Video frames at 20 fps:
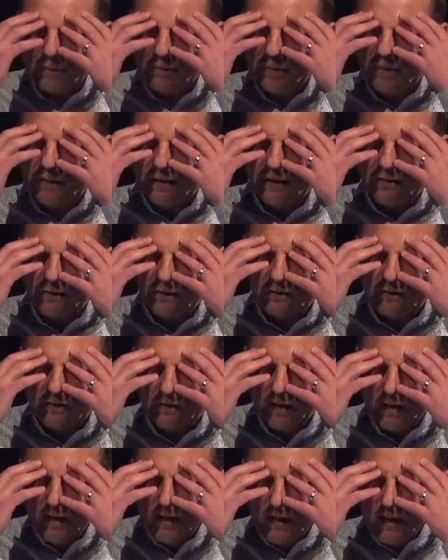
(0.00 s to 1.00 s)
because
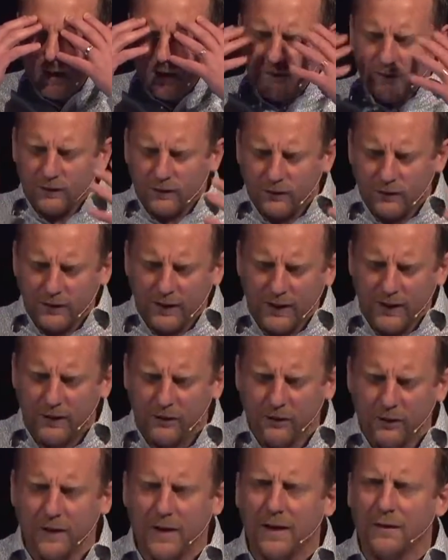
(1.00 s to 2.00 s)
it's a
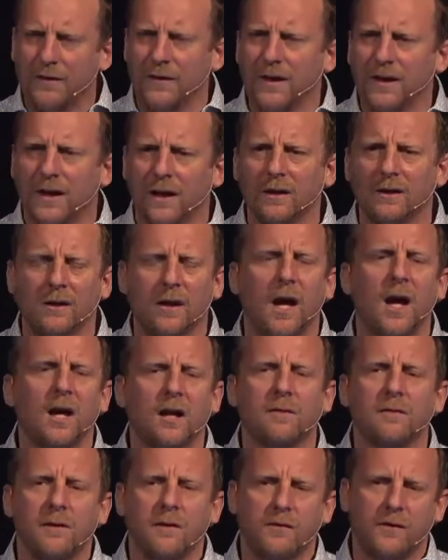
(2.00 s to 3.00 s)
stage that I think a lot
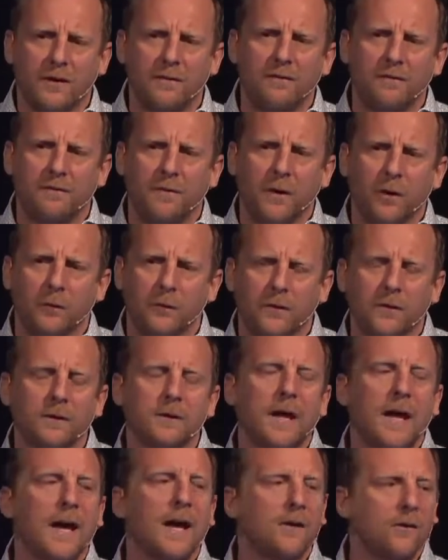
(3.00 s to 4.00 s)
of us have felt the
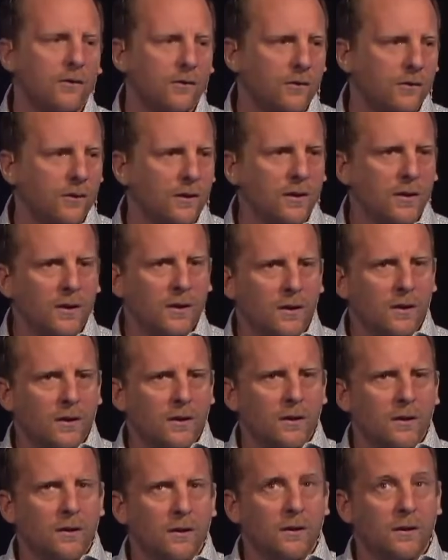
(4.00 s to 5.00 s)
last
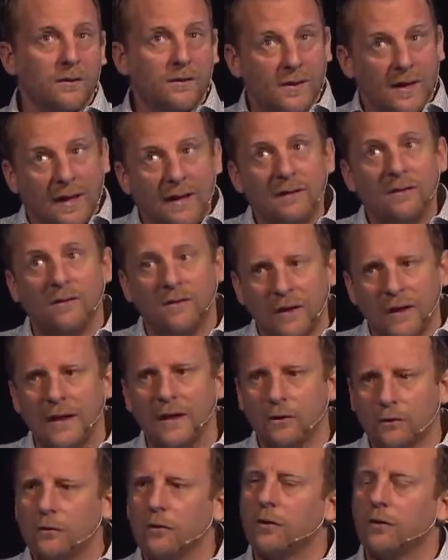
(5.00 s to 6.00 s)
10
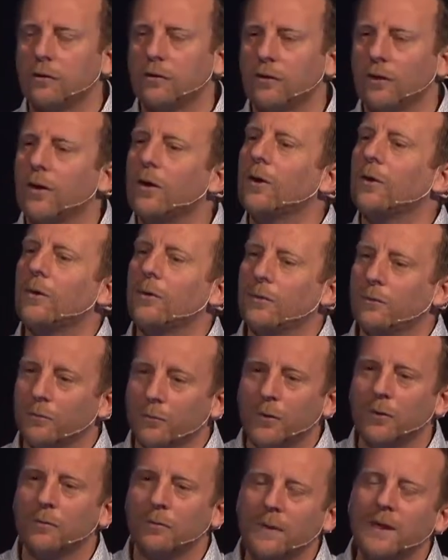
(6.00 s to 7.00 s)
days or so.
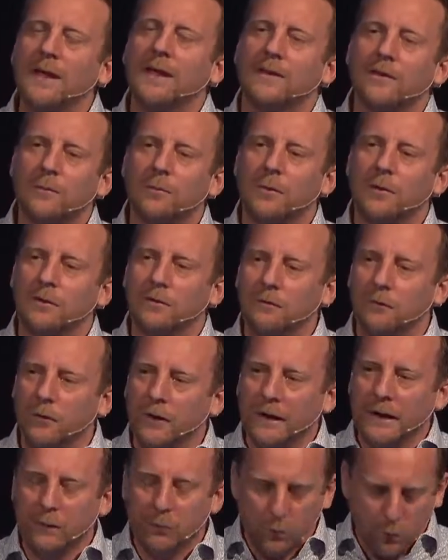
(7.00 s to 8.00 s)
With me, it's been
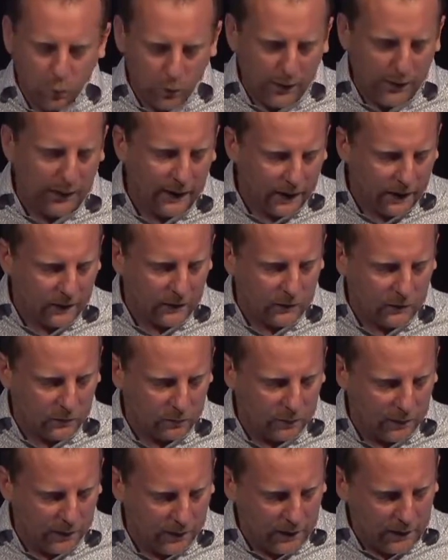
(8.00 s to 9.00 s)
3 weeks,
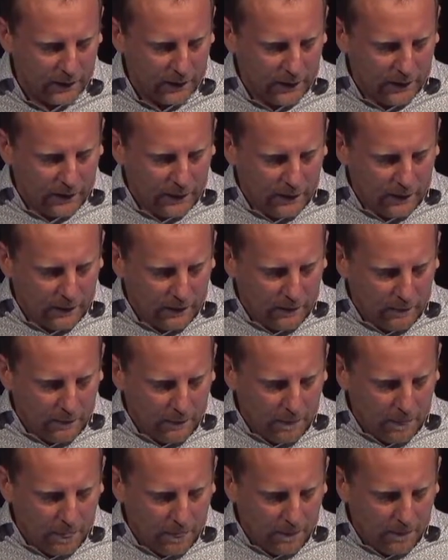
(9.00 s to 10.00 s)
but
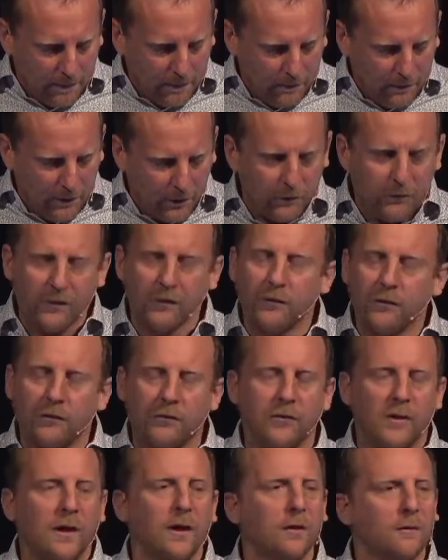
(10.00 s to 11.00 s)
there's a
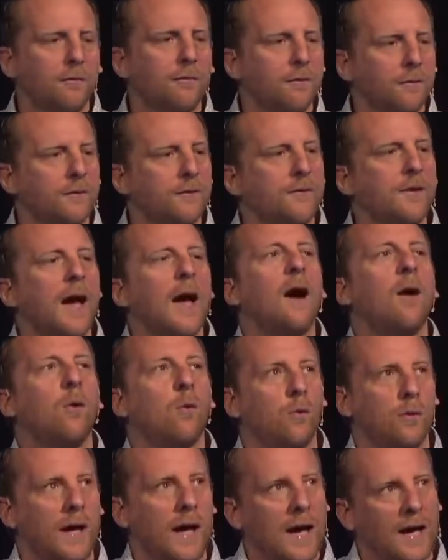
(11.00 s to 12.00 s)

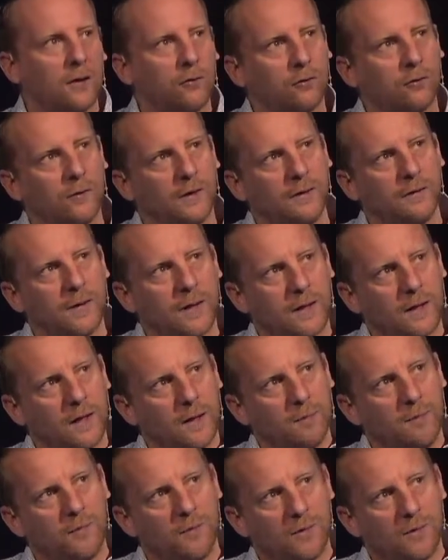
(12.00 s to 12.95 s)
self-doubt actually that comes